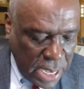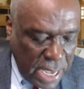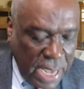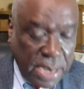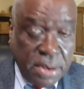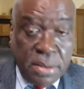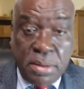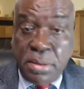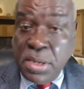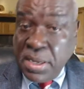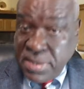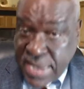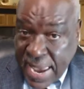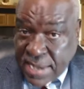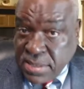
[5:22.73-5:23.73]
And
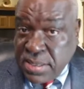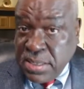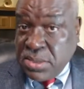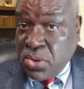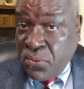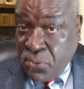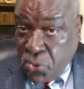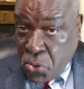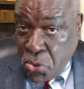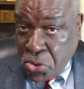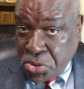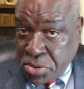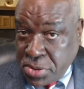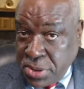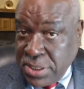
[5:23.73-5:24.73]
the taxes, of
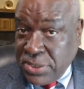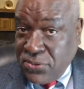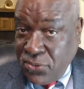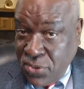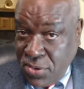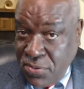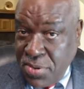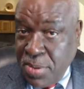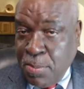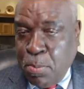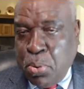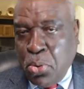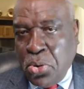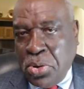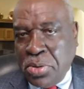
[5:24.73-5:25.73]
course, is very
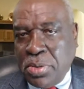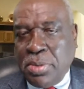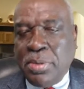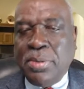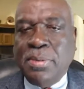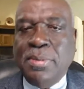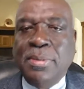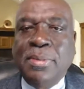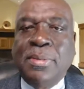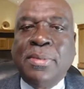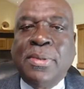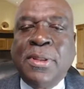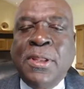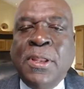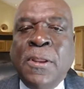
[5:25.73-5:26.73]

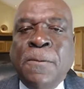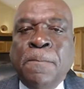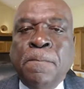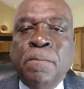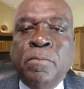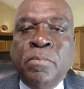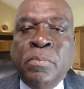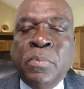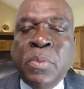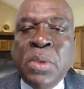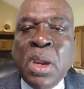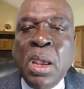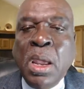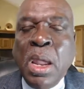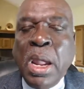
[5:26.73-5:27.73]
important.
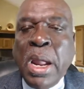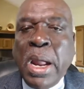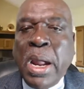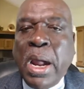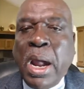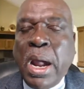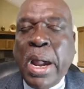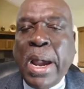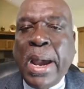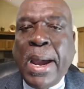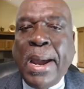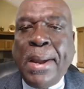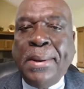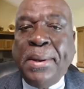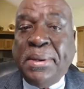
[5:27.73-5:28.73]

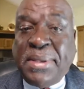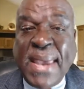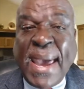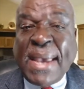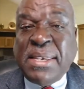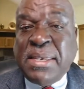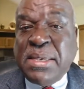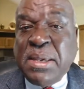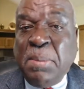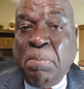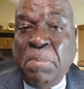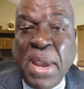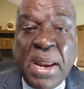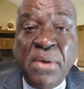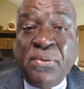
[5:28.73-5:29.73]
The tax
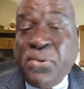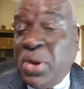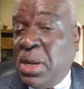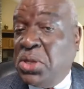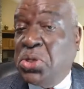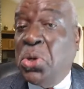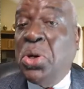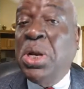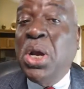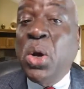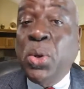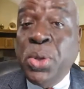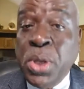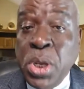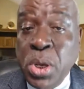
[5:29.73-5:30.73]
benefit is only
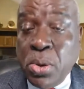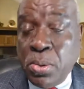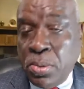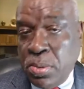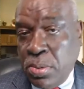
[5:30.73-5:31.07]
on you